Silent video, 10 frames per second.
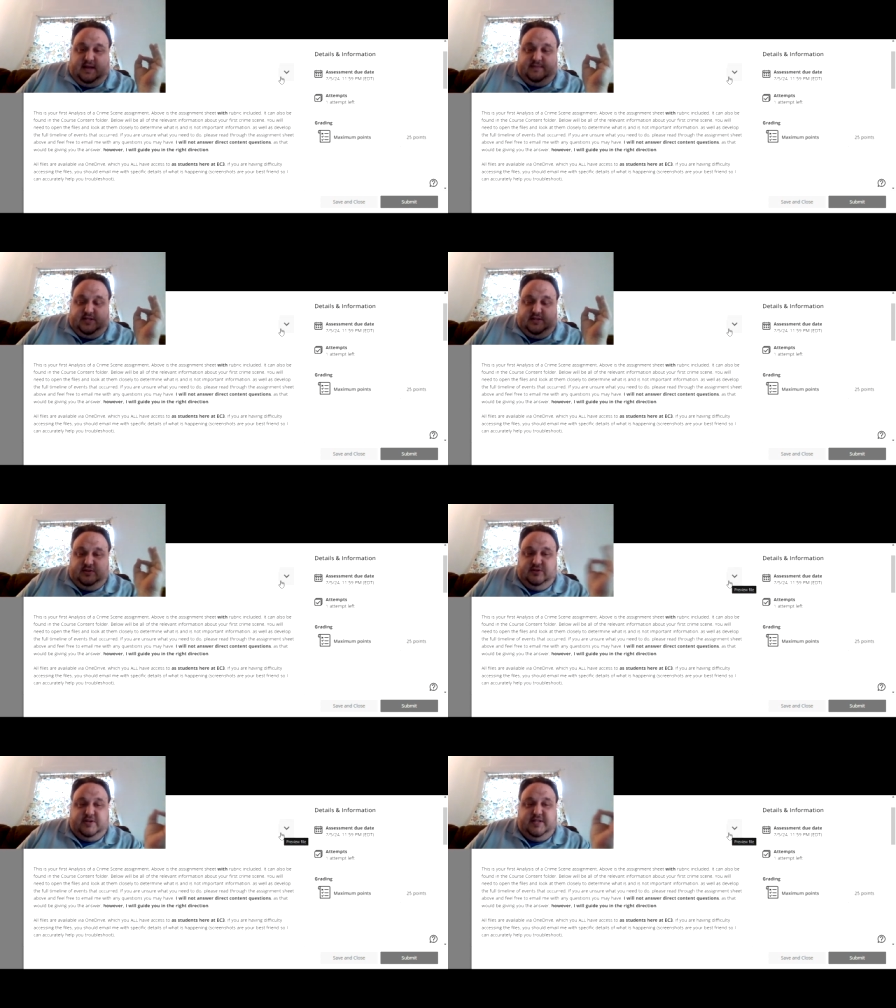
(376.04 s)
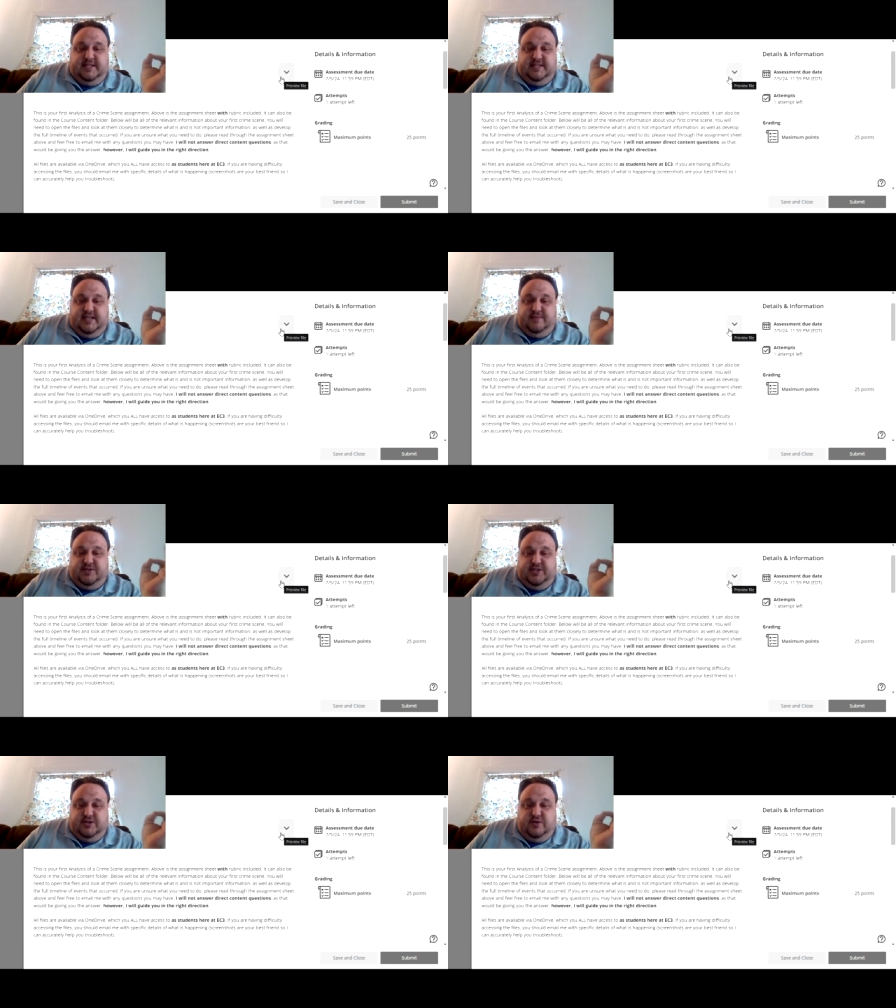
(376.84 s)
I'm going to look at the
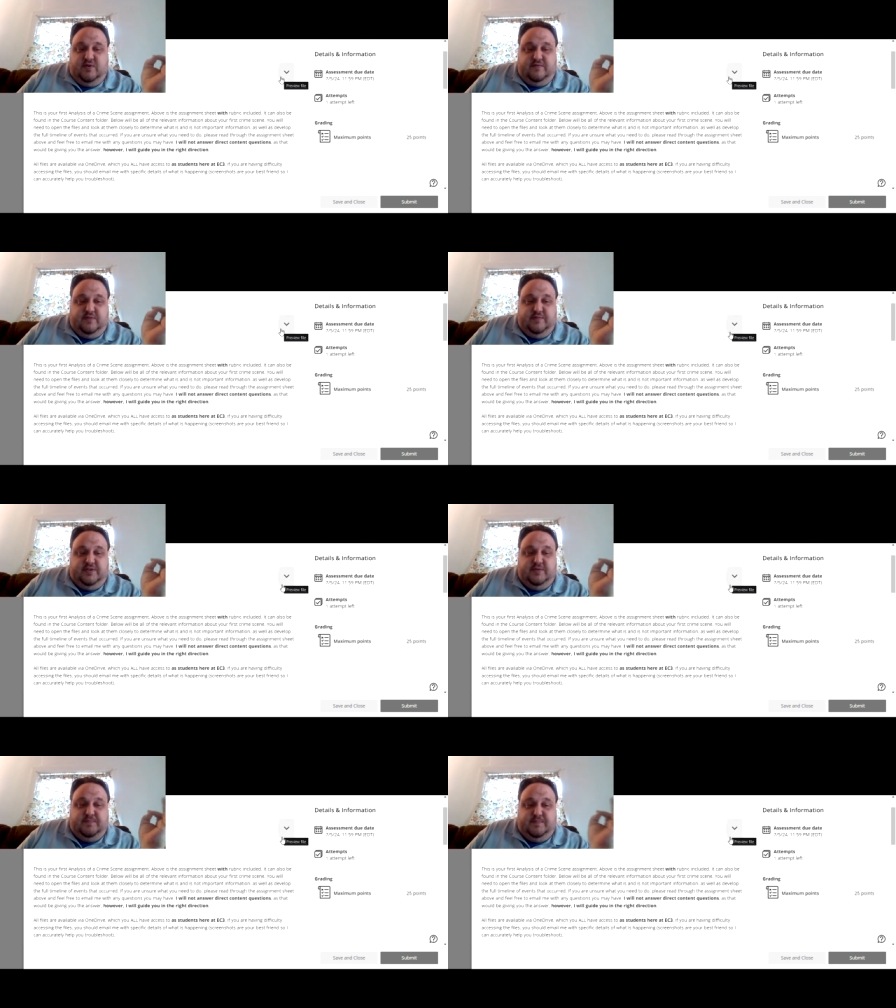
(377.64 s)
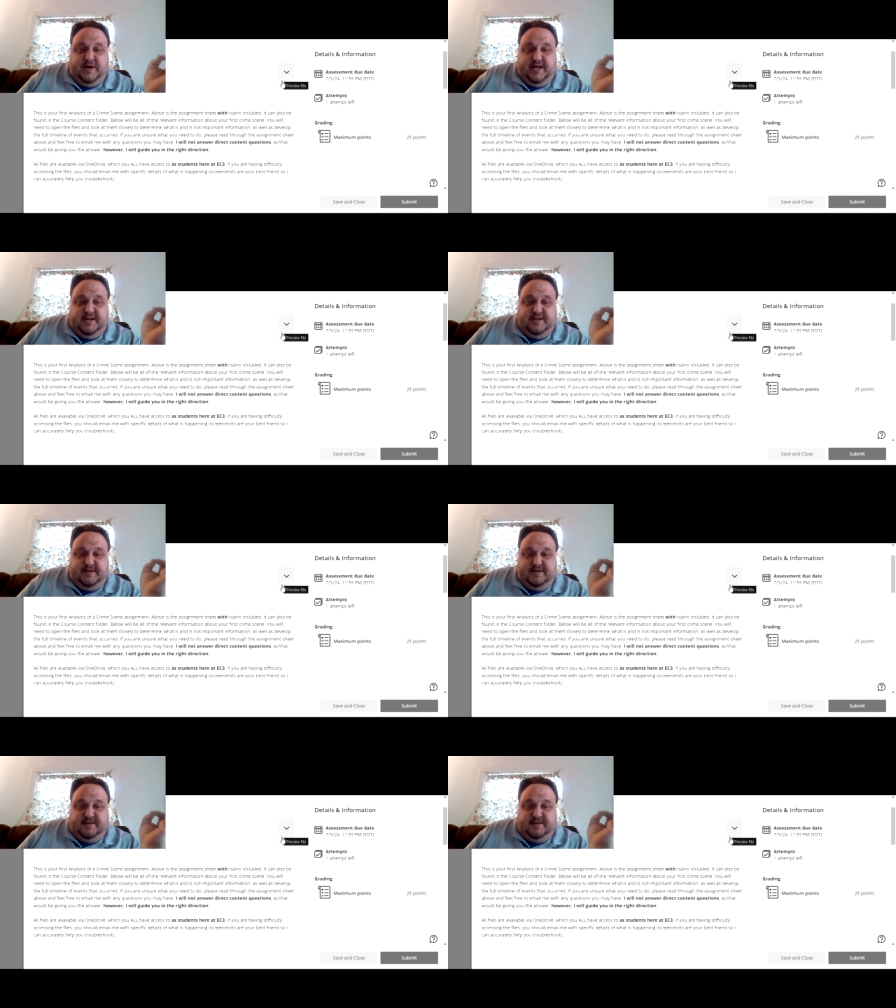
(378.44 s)
assignment sheet and go over it with you, but